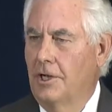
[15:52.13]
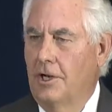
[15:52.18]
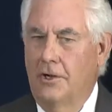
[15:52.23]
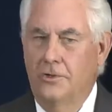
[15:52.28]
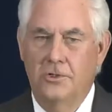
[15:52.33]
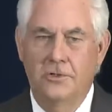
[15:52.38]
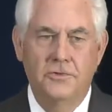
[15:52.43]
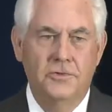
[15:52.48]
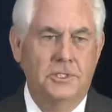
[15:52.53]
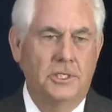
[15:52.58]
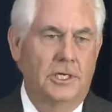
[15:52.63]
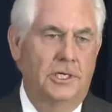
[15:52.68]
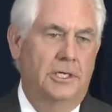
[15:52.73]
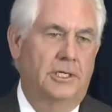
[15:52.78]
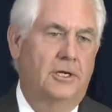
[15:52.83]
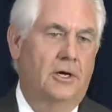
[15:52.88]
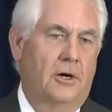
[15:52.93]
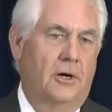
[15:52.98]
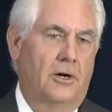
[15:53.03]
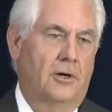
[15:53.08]
all you've
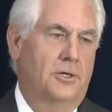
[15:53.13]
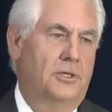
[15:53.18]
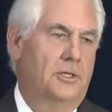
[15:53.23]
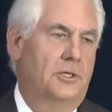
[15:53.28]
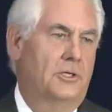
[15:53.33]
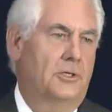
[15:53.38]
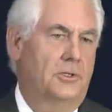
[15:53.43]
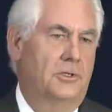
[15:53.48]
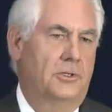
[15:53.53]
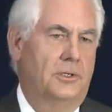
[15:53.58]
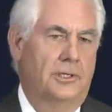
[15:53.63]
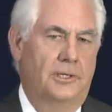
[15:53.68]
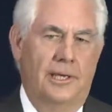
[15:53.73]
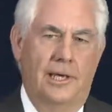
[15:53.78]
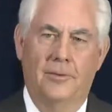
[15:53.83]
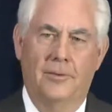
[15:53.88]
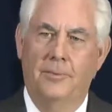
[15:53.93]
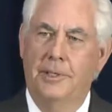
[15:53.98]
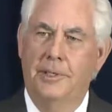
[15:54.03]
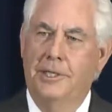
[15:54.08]
studied hard to do, and
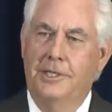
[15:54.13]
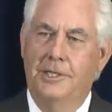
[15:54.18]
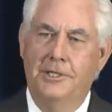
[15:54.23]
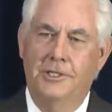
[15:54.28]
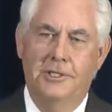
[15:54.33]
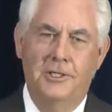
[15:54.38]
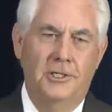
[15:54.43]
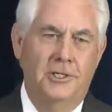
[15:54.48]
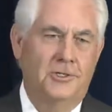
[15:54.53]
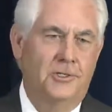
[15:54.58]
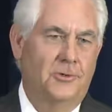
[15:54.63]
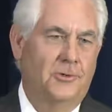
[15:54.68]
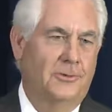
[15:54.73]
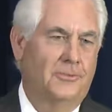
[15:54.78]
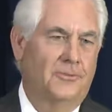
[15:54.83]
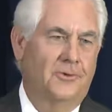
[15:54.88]
that'll be a continuum.